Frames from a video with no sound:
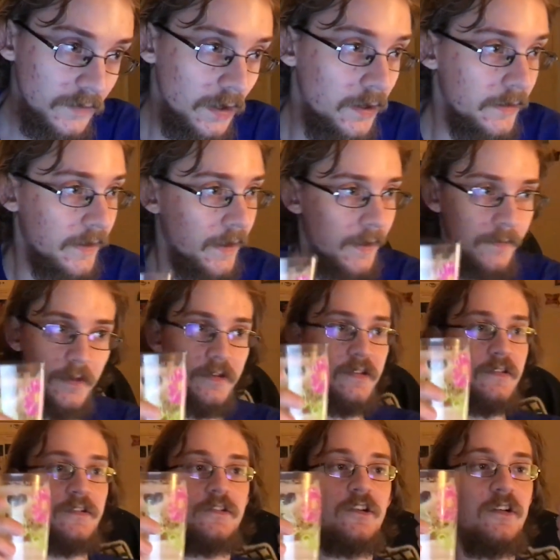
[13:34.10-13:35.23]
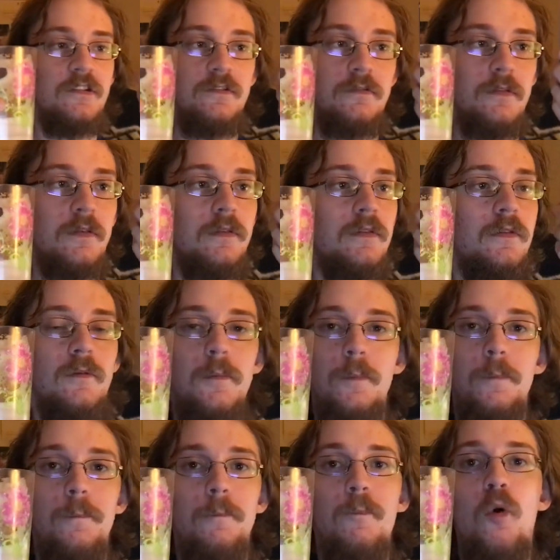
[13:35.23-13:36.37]
again, this is just
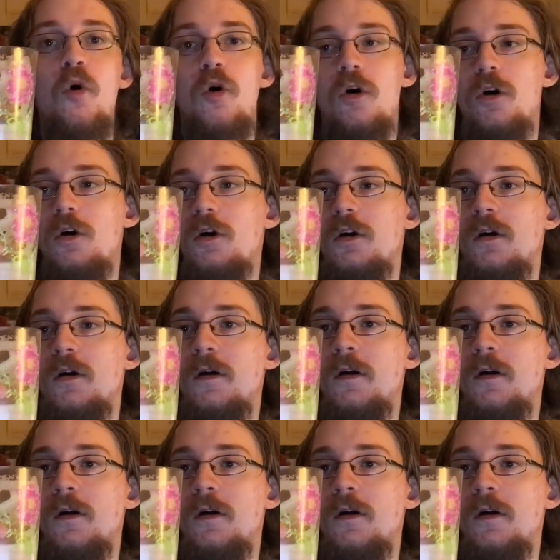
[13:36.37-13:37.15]
more.